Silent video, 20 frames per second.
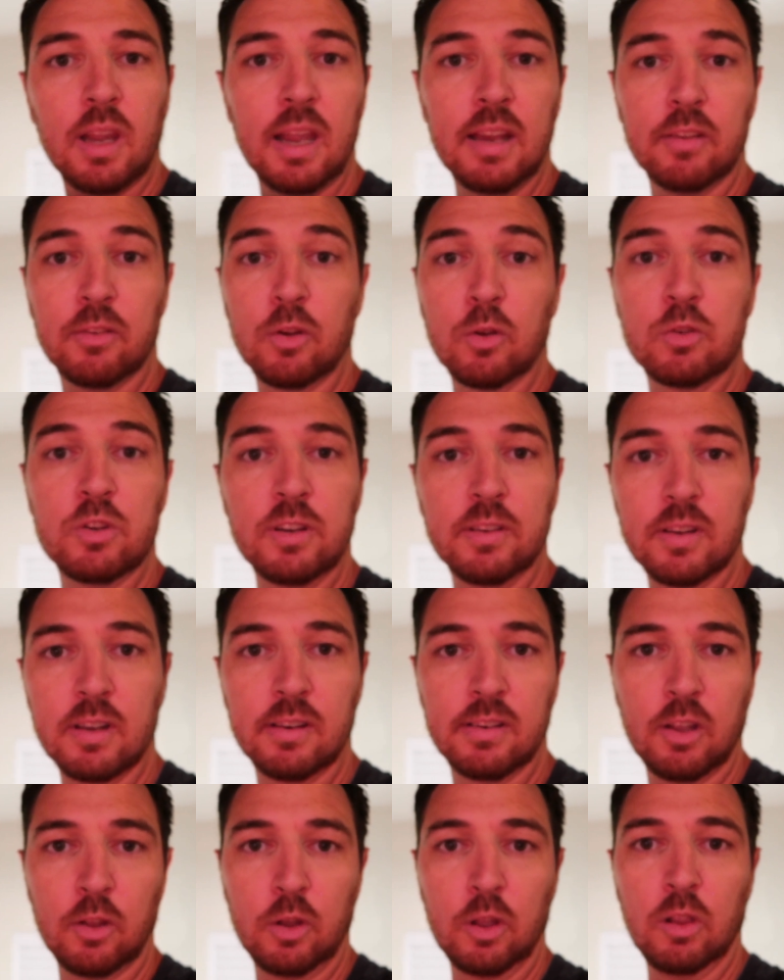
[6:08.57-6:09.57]
And so she's
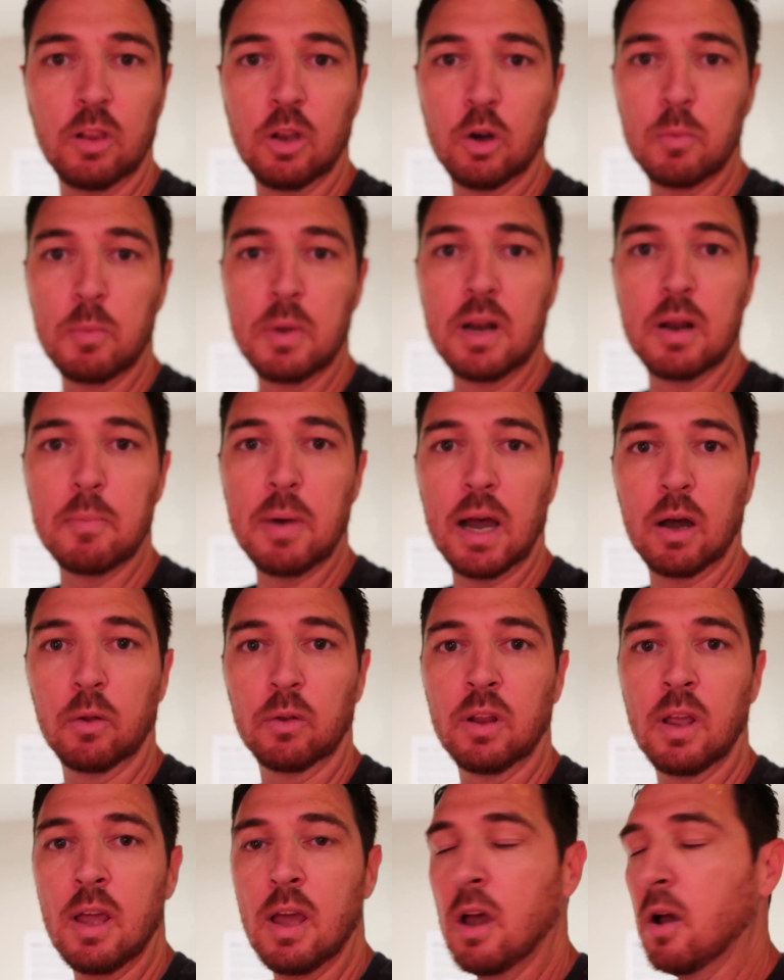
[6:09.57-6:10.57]
going to tell you a little bit
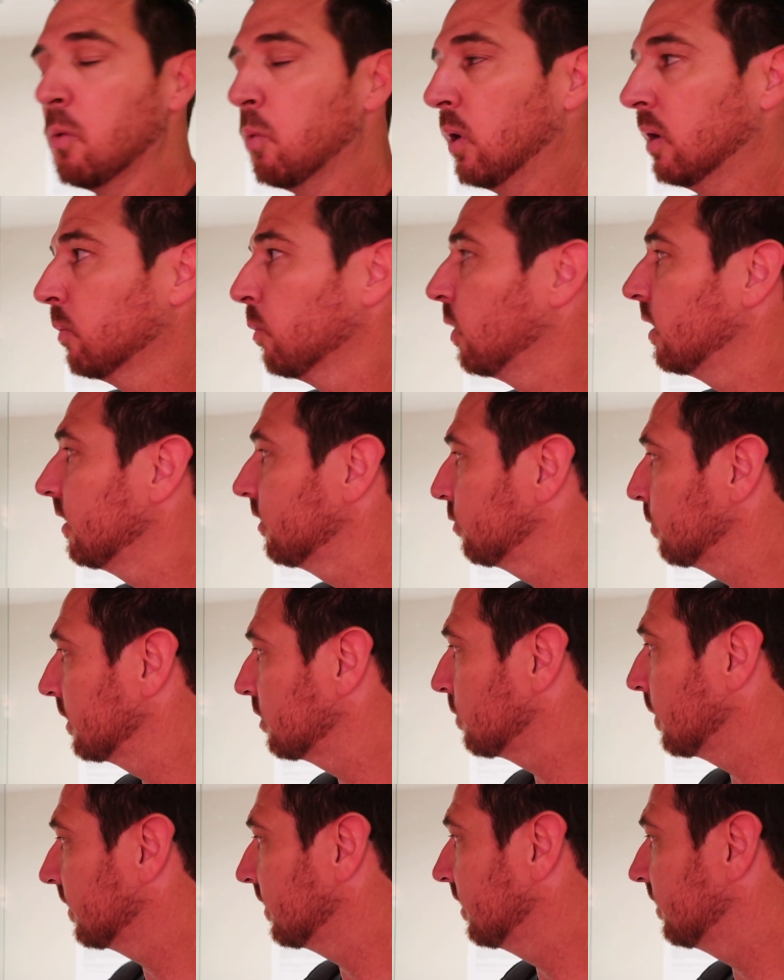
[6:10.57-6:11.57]
about what is
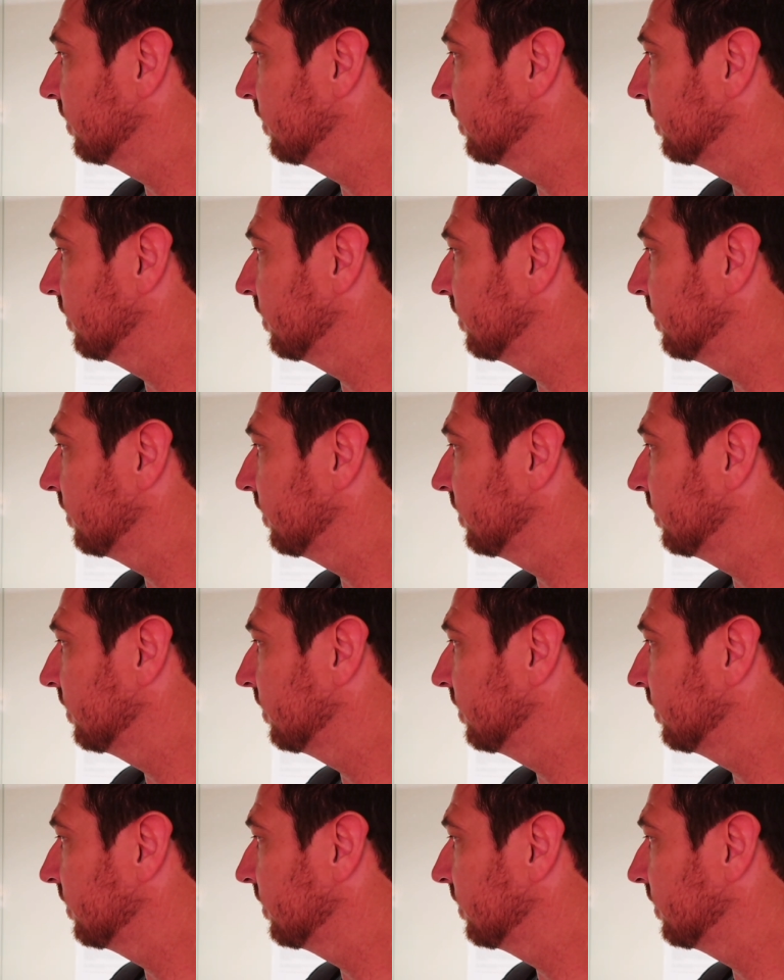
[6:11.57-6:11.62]
special about